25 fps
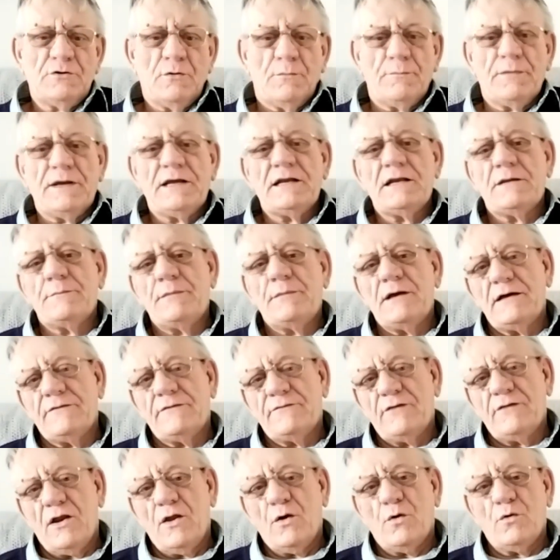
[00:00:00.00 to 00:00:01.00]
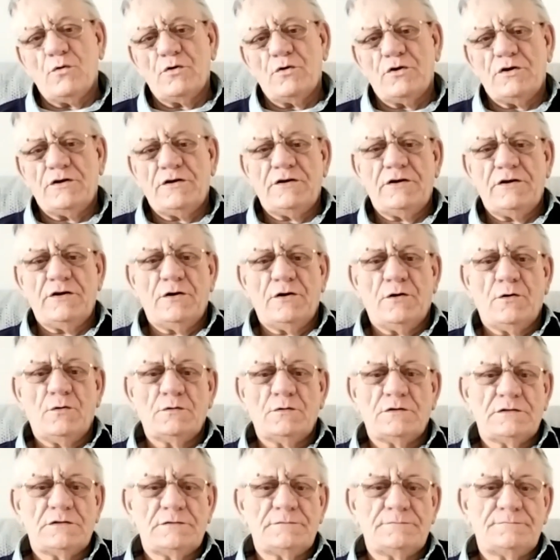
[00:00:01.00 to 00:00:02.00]
up being a bit of a loner, you know.
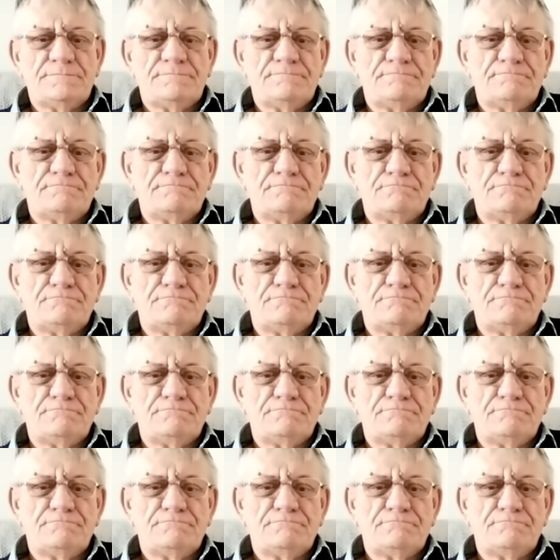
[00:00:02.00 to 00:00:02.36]
Um,